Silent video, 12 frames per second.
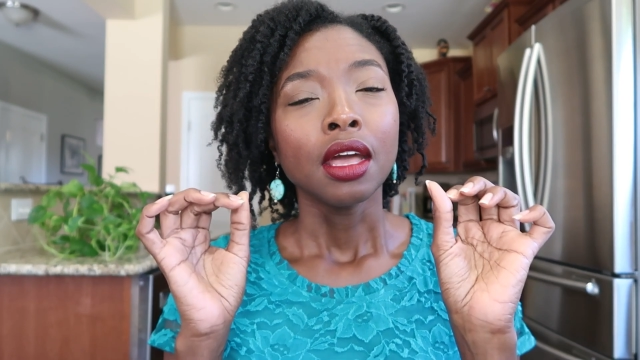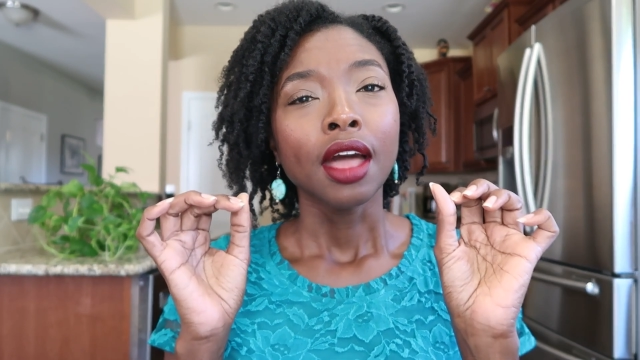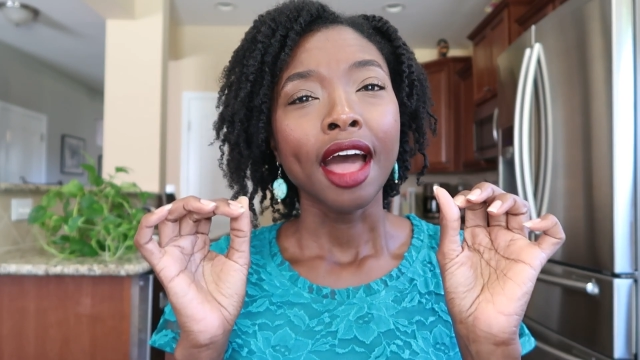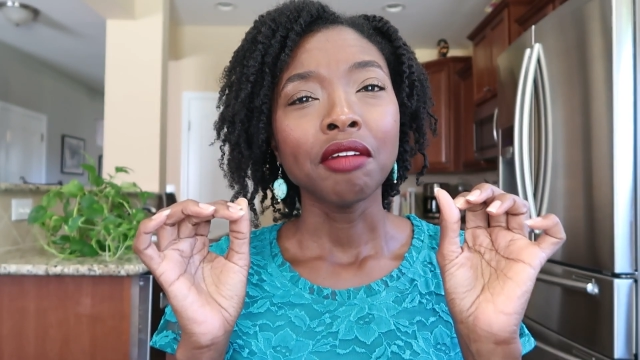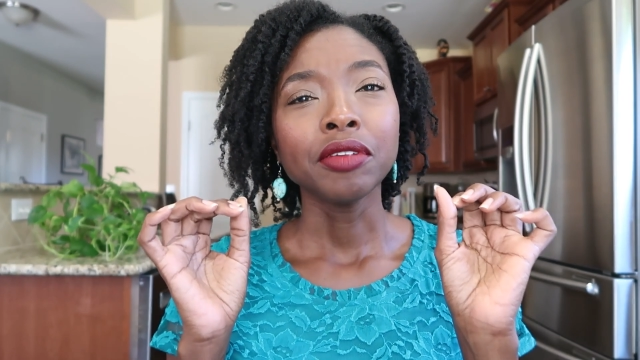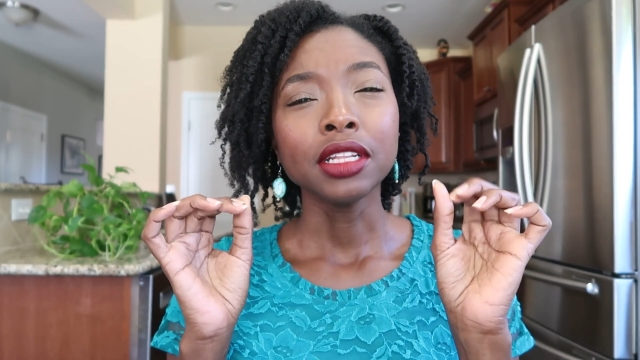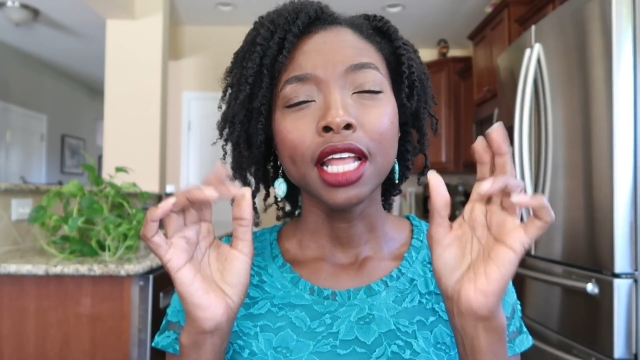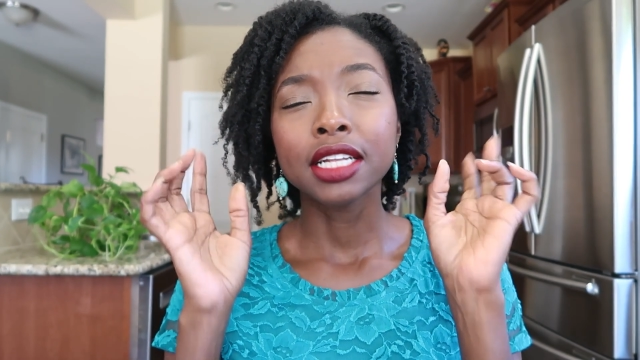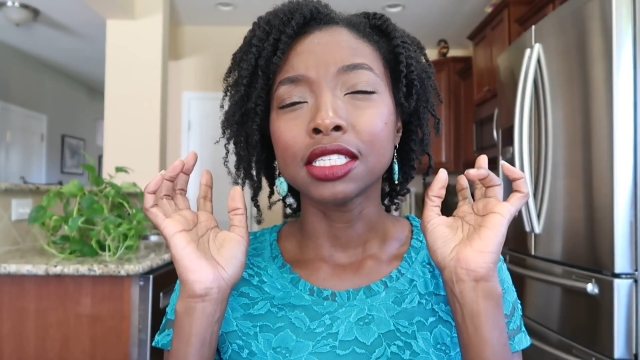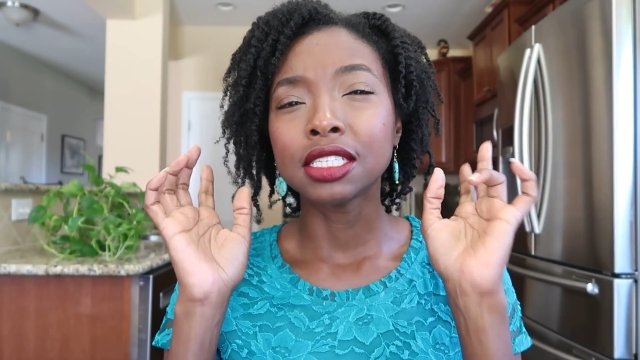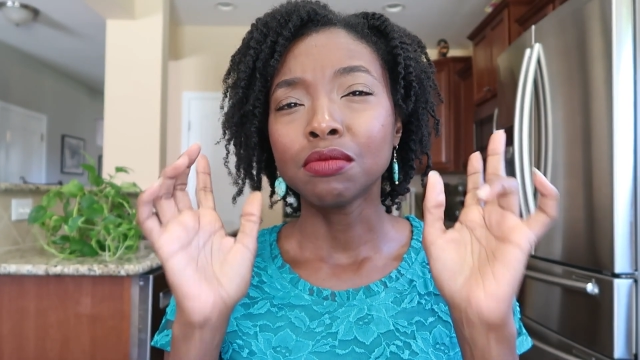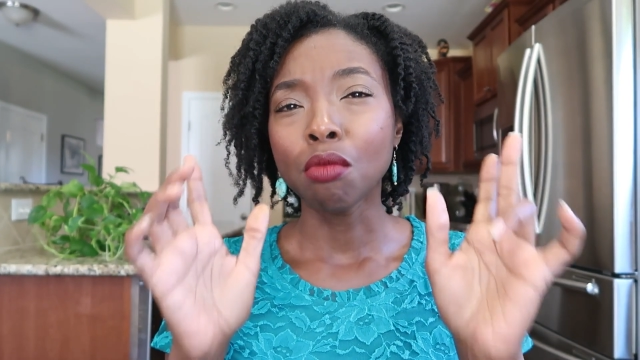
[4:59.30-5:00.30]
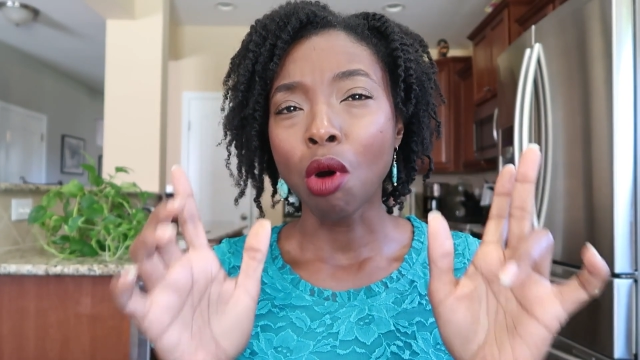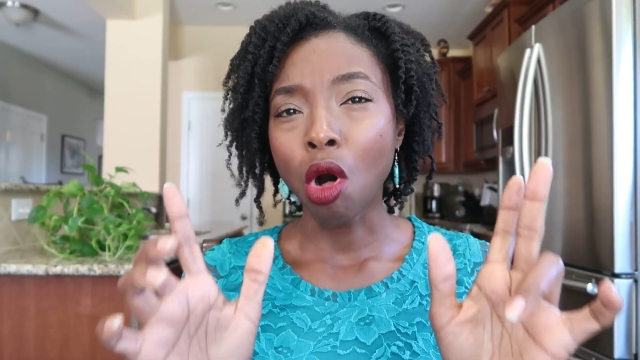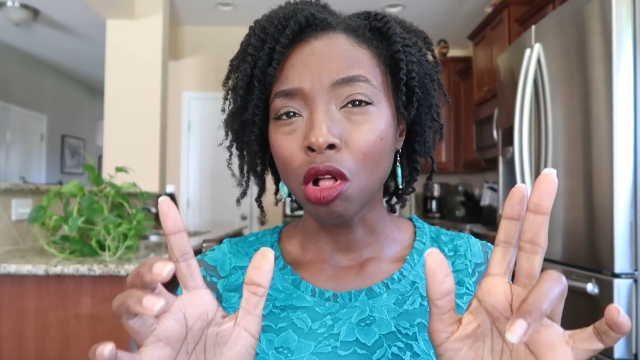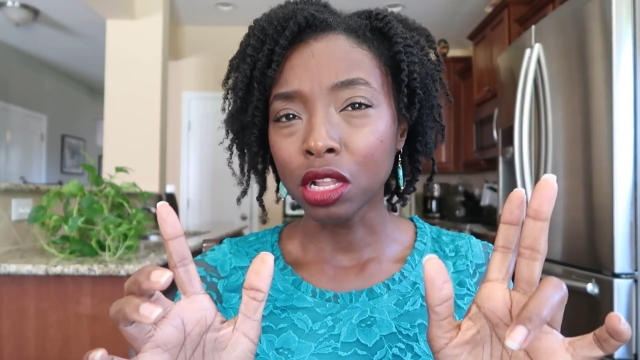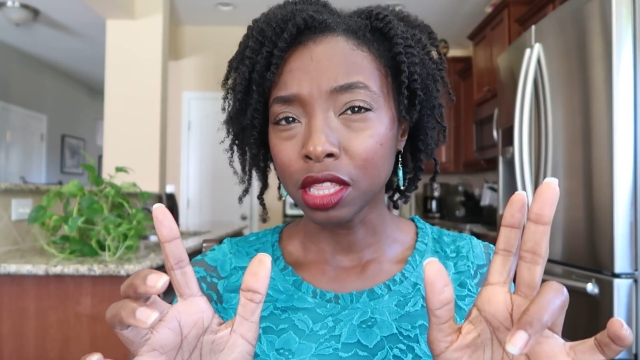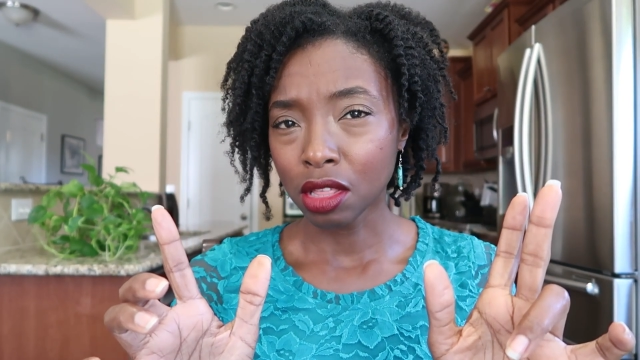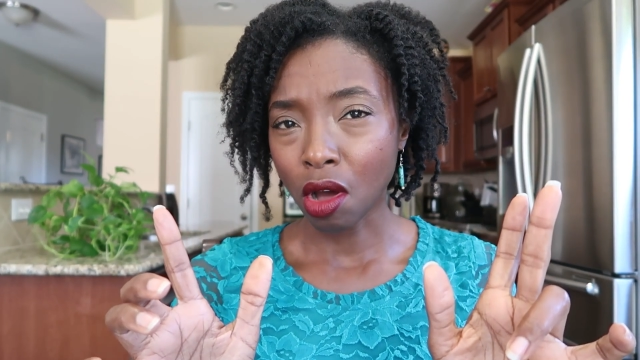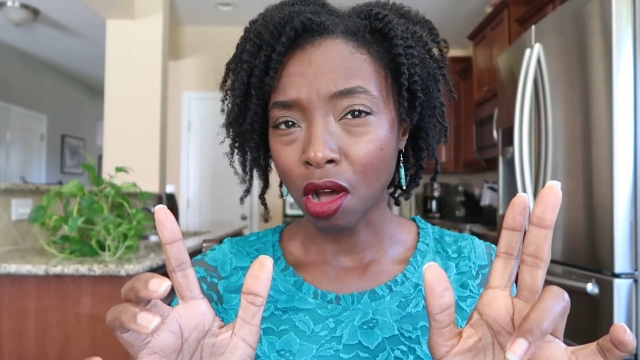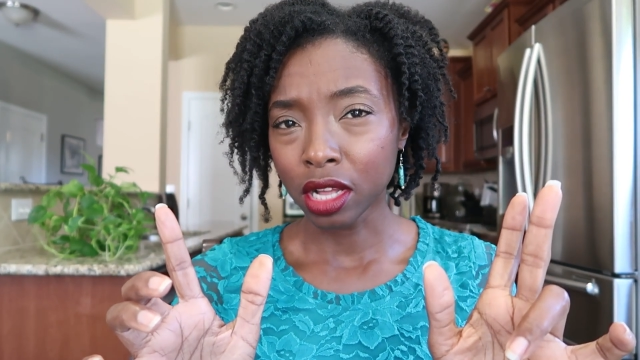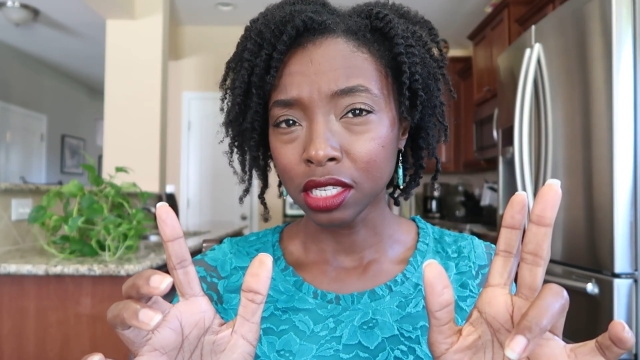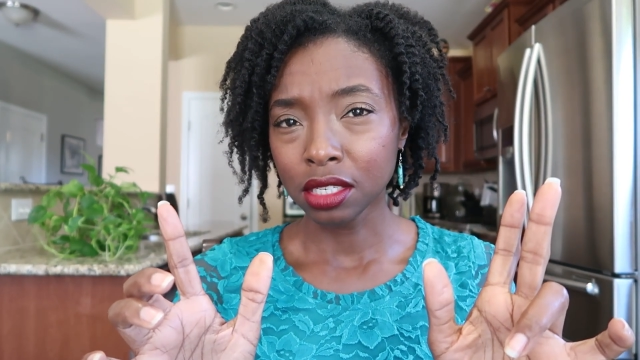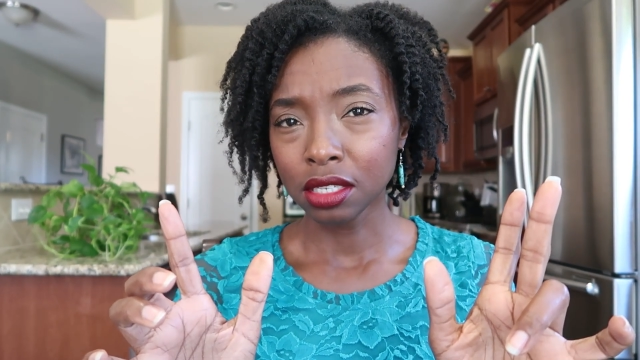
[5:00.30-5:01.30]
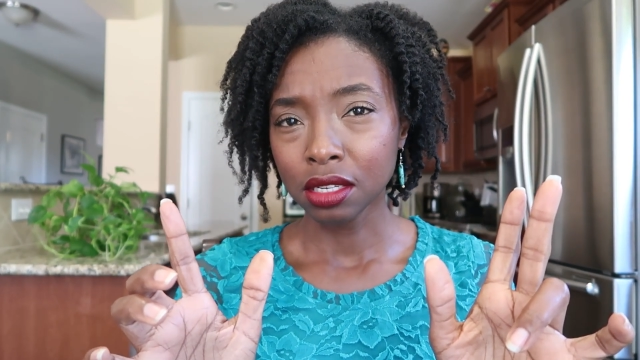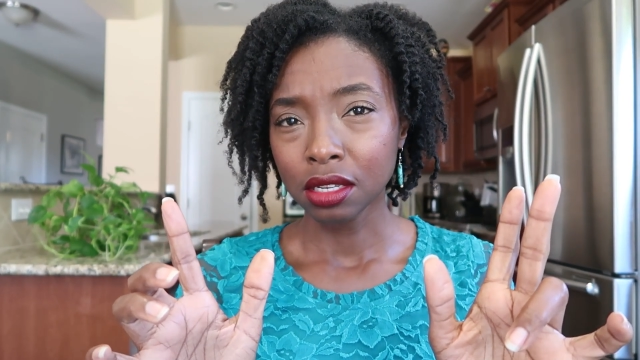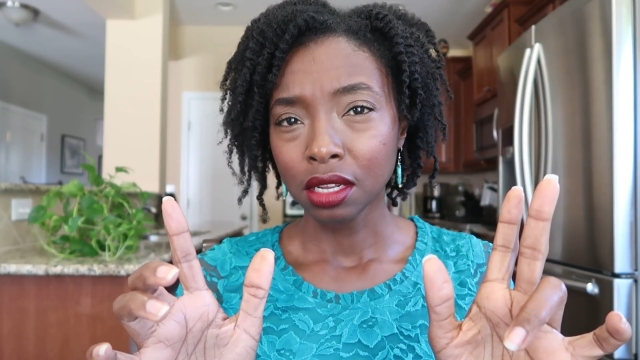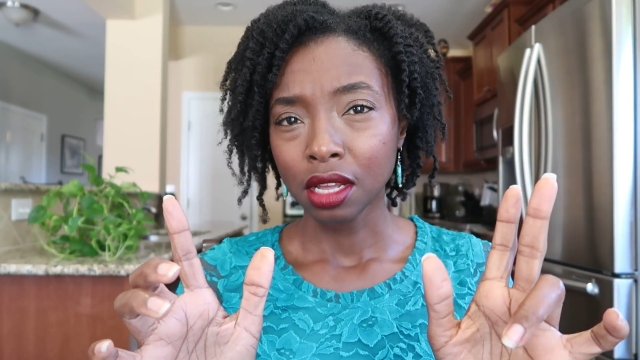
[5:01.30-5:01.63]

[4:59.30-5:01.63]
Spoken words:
having that small thought,